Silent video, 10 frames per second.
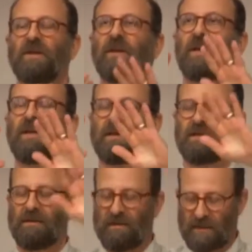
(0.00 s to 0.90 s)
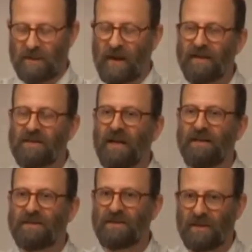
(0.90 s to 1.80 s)
the United
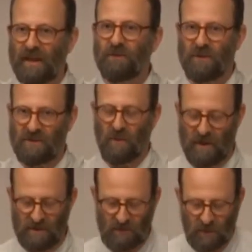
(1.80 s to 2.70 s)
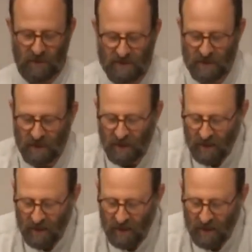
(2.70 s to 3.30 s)
States' interest was, which